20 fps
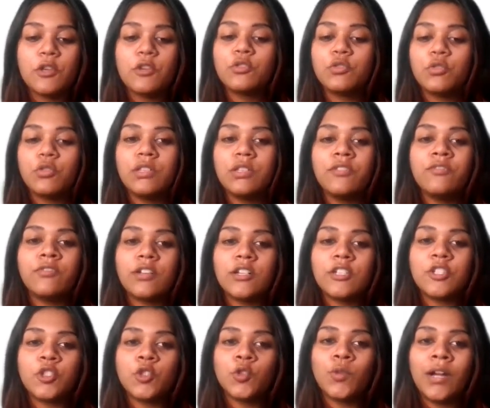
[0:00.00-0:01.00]
So the
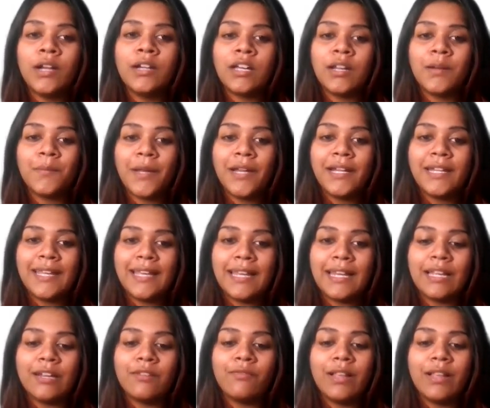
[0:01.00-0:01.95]
first two are done by Taylor,